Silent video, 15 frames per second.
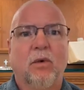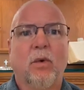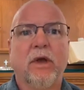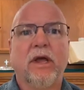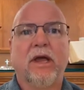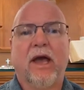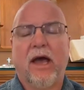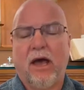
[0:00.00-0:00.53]

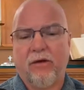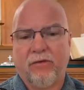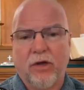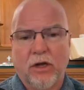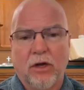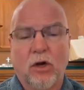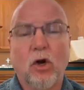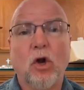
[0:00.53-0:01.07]
We
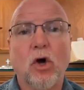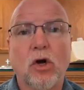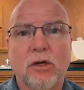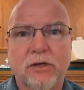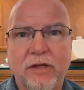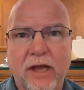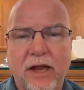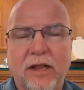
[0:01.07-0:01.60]
have
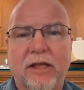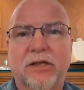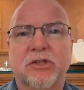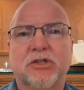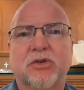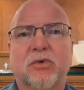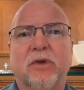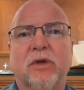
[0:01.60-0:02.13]
looked at
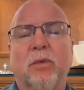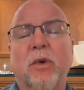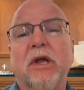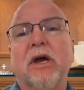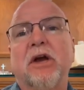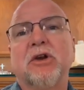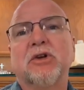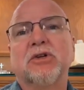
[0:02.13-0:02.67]
history.
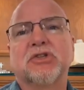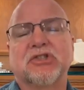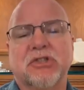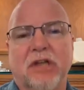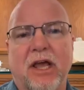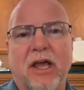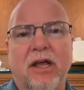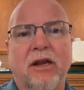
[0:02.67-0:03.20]
We
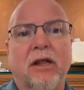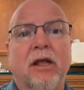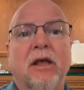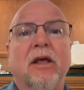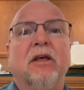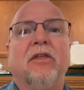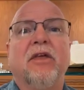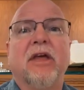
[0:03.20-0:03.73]
understand
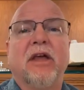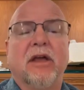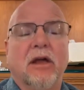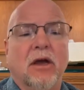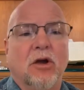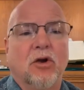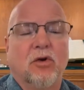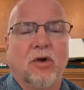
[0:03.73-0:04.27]

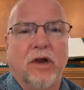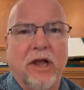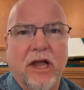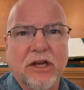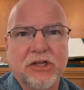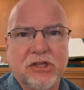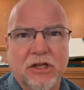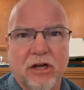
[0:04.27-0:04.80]
the
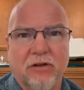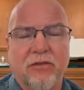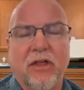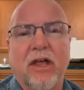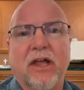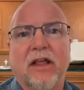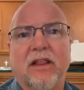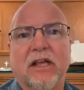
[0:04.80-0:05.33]
creation of
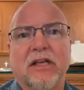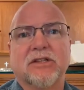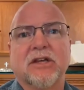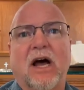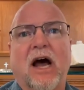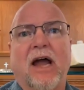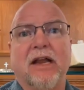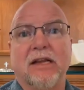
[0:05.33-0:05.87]
the,
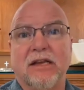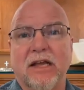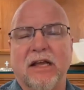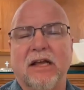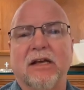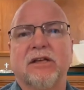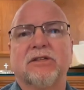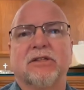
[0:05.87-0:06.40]
these
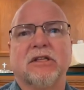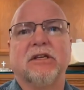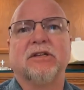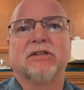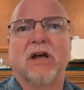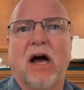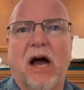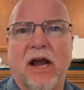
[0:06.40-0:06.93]
ideas,
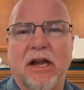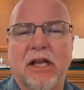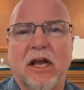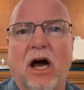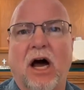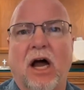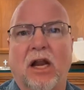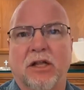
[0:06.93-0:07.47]
these
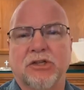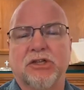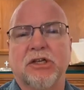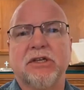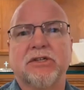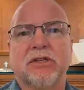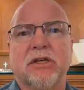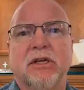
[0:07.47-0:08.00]

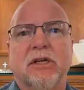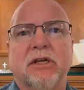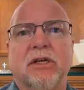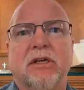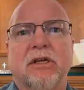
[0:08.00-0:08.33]
ideologies.